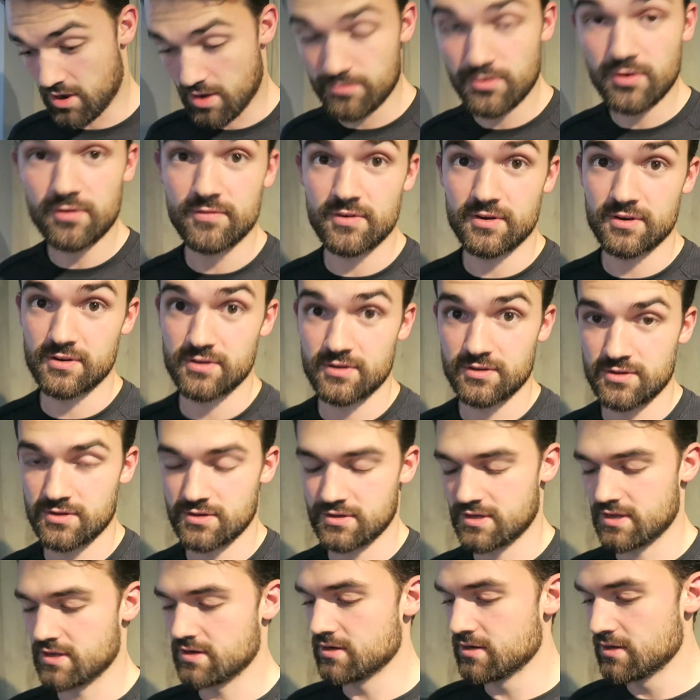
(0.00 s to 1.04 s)
I'm not very good at
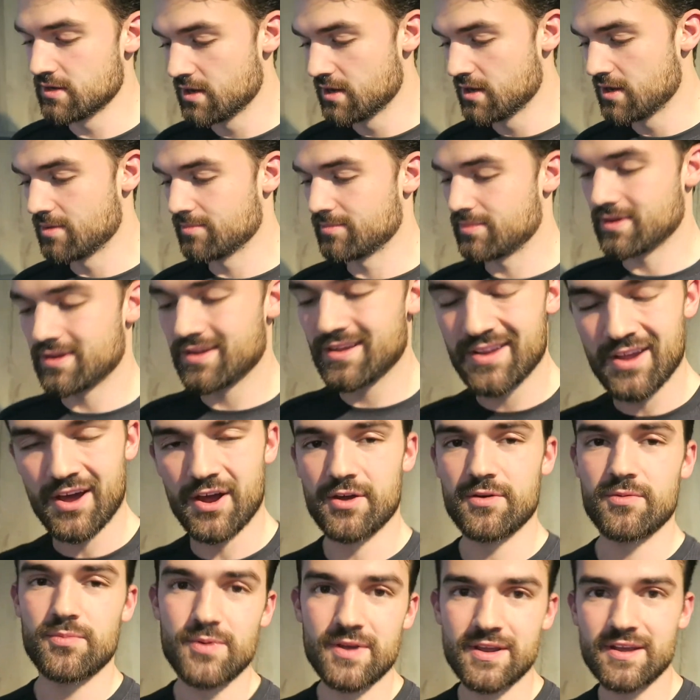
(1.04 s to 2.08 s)
cooking. But you
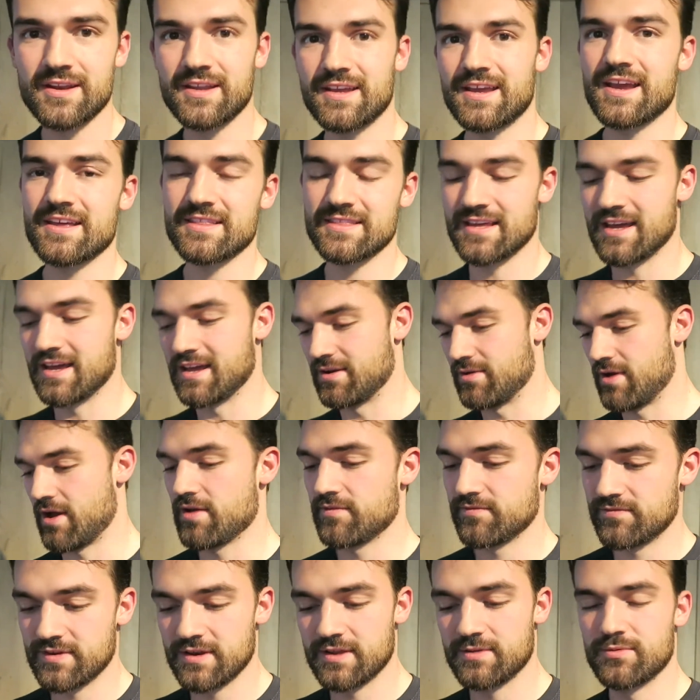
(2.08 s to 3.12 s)
know, we're going to get there.
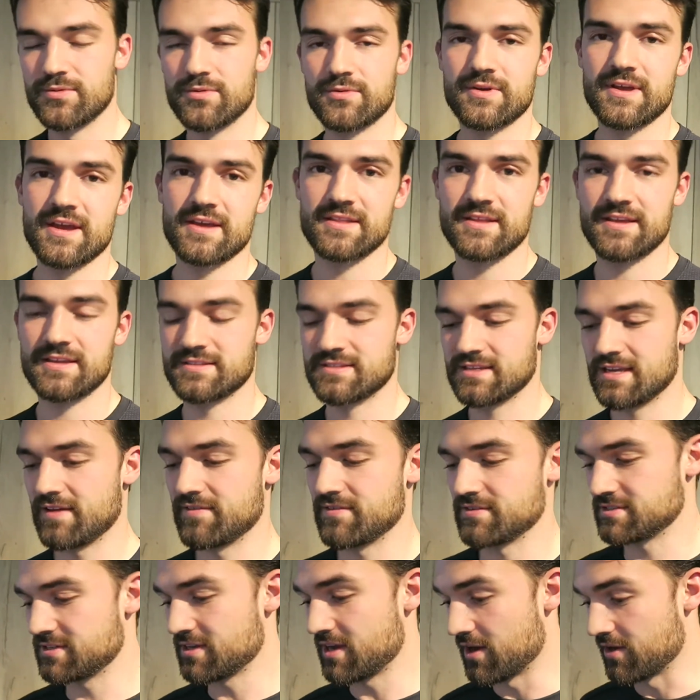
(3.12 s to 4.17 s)
Hopefully we'll get there
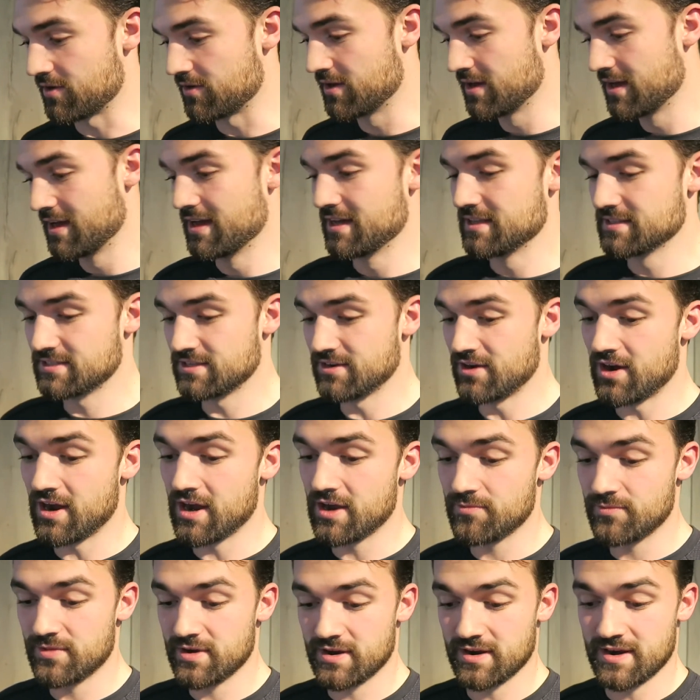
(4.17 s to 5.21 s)
together. So
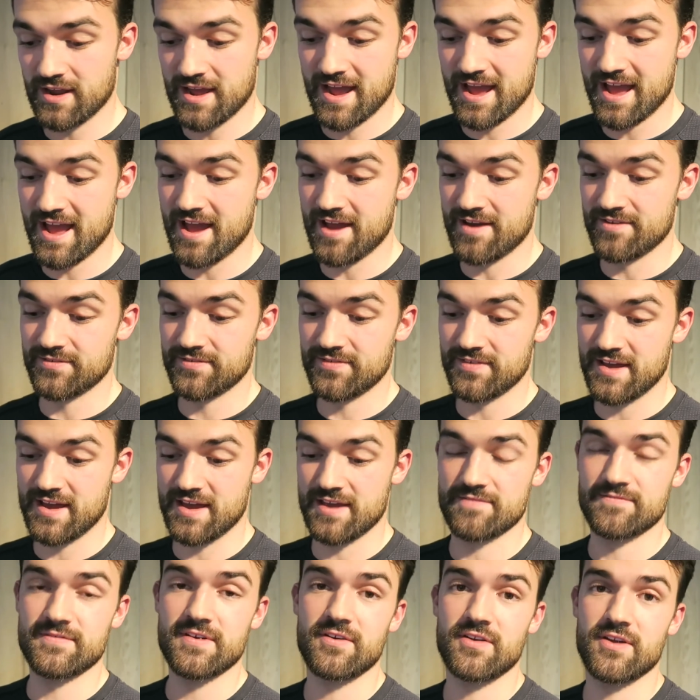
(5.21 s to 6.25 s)
tonight we're going to have
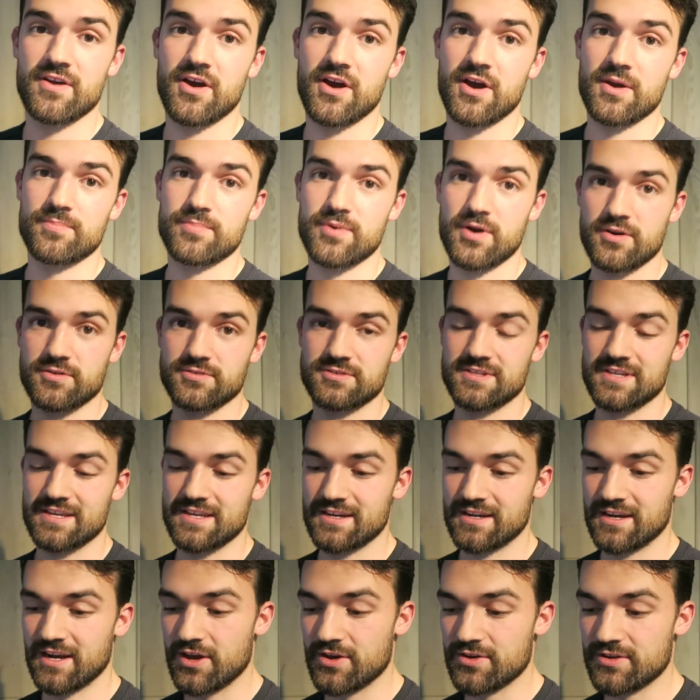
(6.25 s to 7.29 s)
a very high
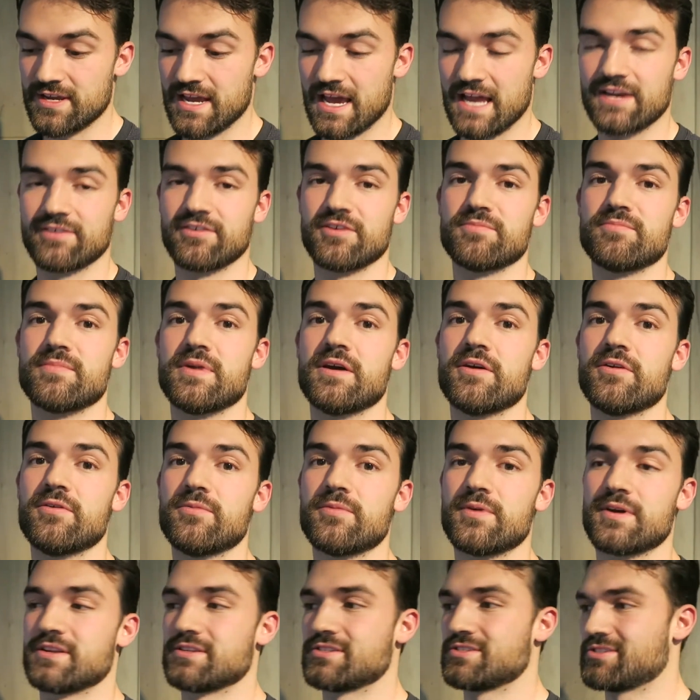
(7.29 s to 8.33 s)
protein, low calorie meal,
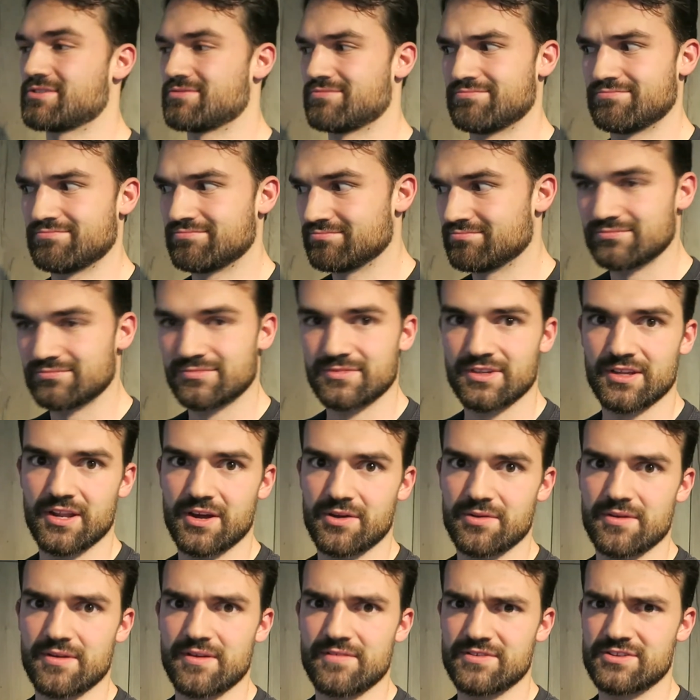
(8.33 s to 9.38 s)
which, you
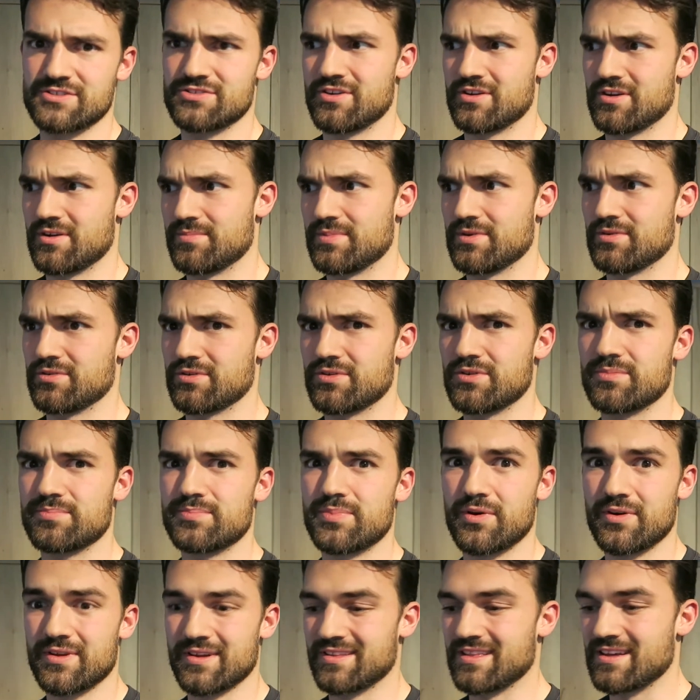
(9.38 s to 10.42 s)
know, if you're trying to build a good
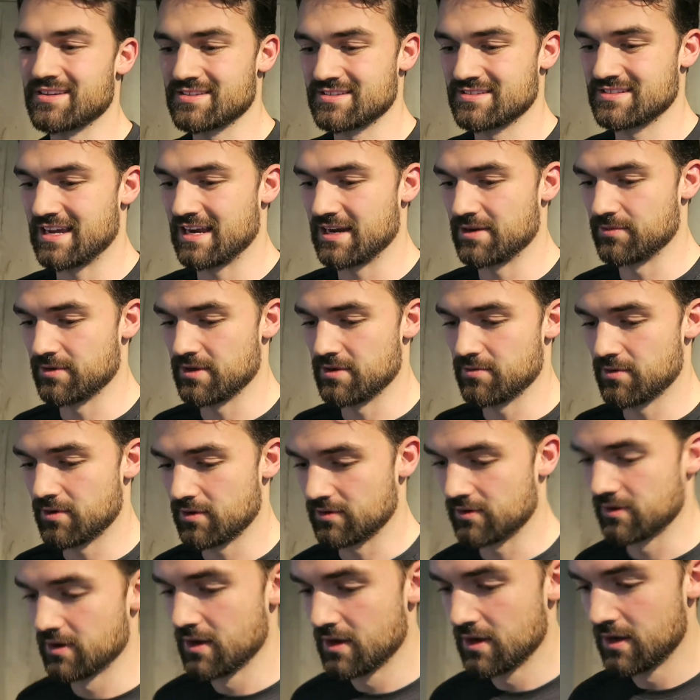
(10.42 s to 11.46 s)
body, that's exactly what you
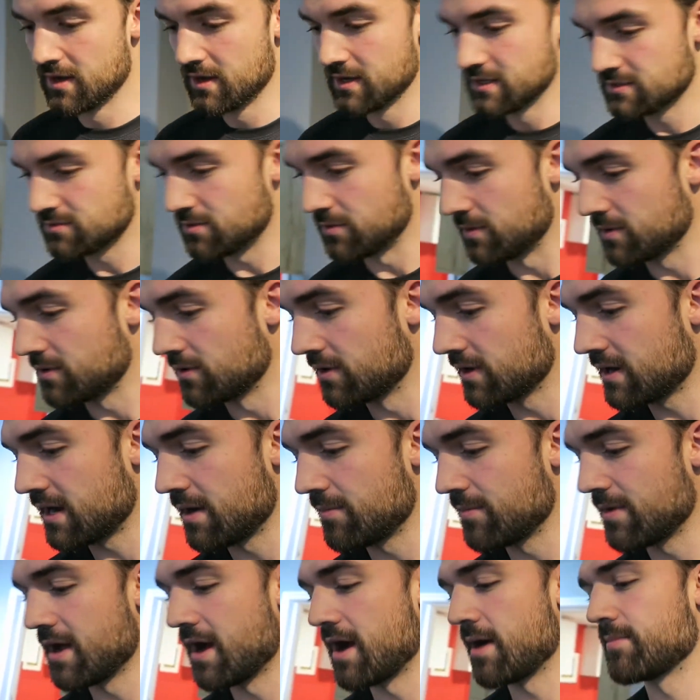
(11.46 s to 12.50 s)
want. So what we've got
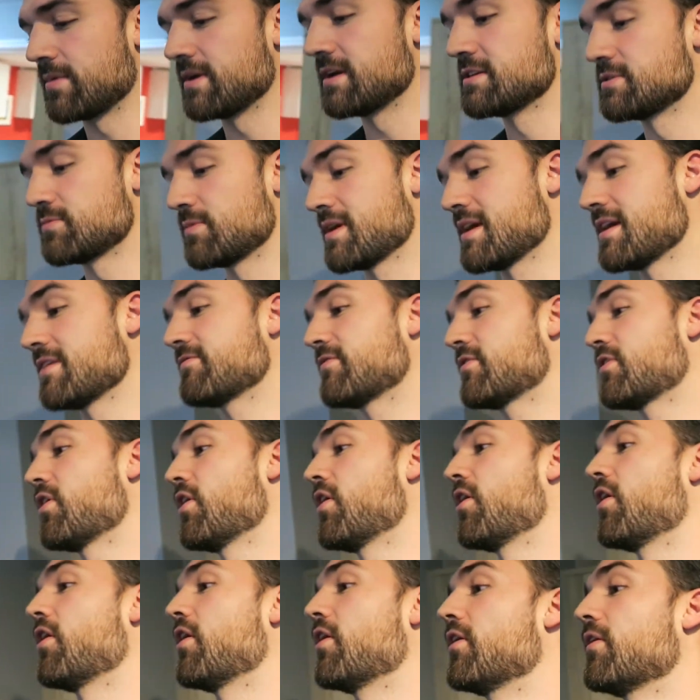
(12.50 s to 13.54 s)
coming up is we
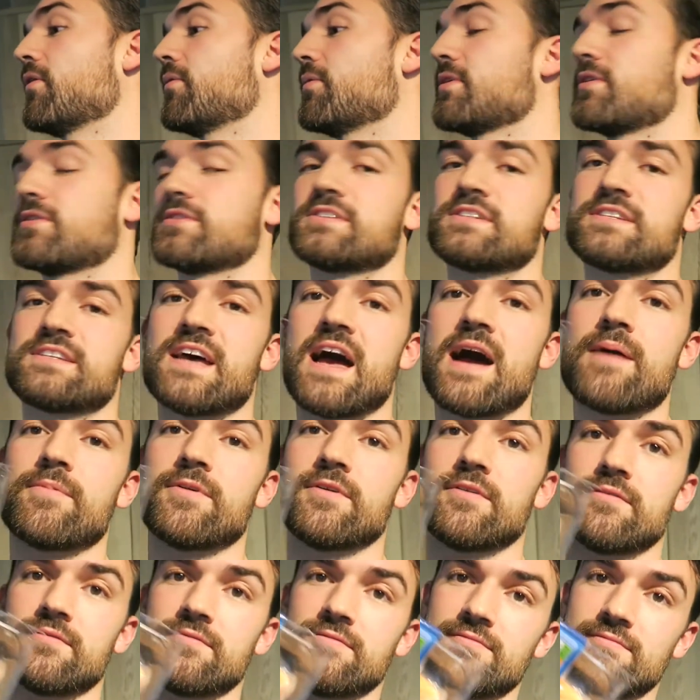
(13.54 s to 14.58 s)
got, we got
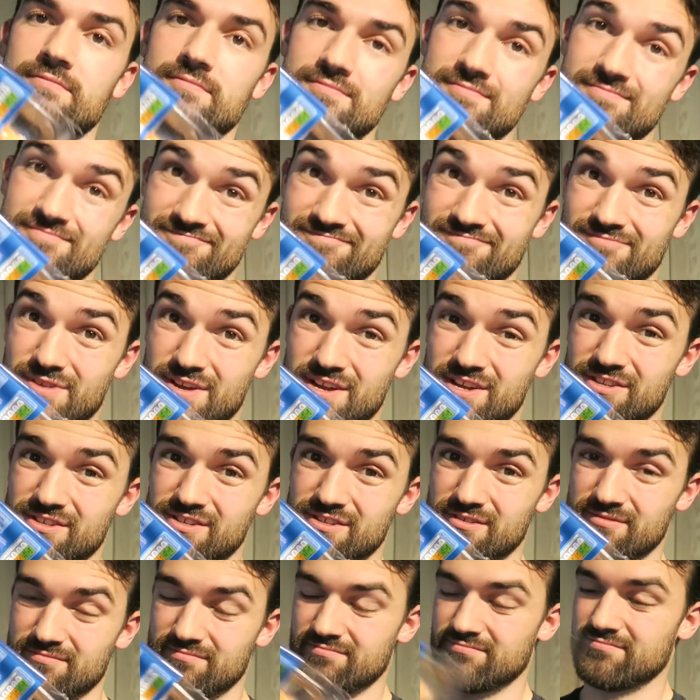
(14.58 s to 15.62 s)
salmon,
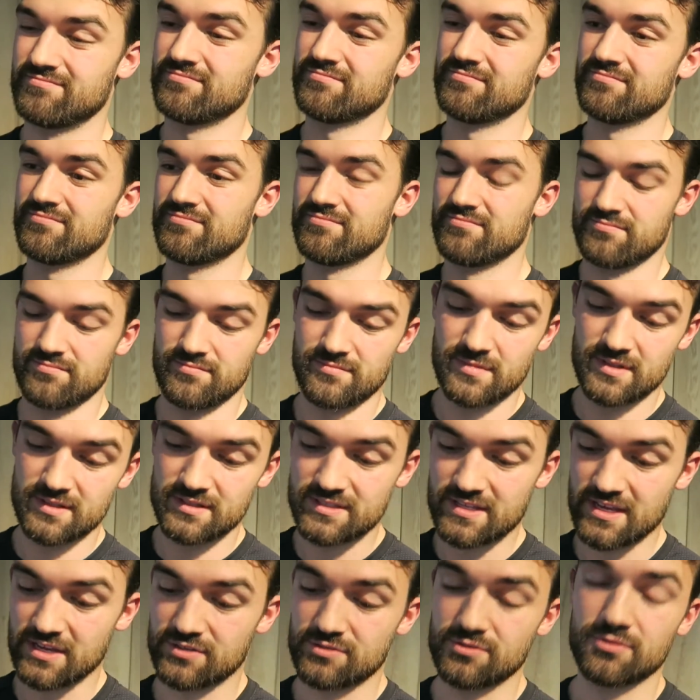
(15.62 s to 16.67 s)
which
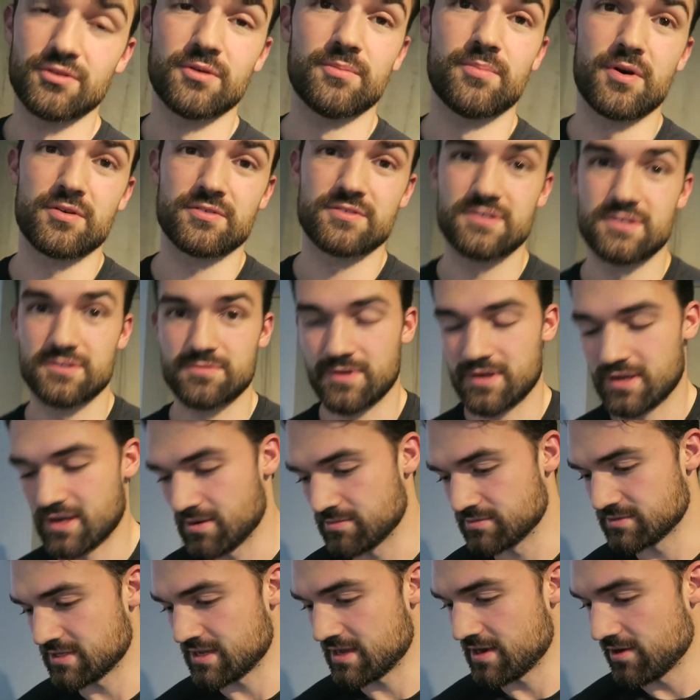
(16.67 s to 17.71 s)
ticks all the boxes when it
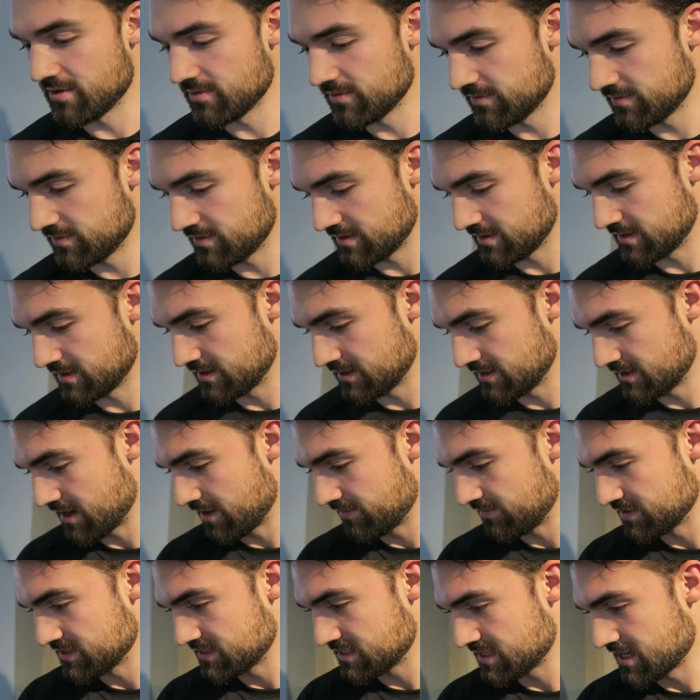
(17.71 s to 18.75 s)
comes to health.
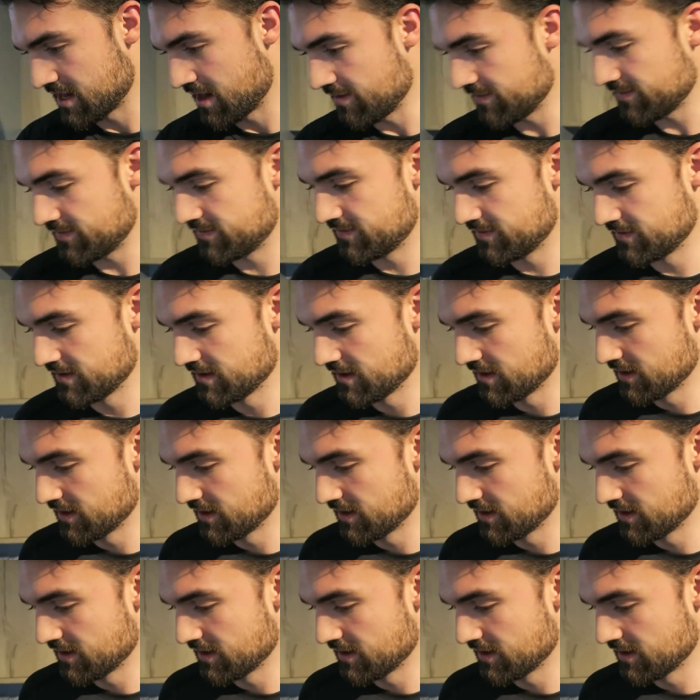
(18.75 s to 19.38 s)
Lovely stuff.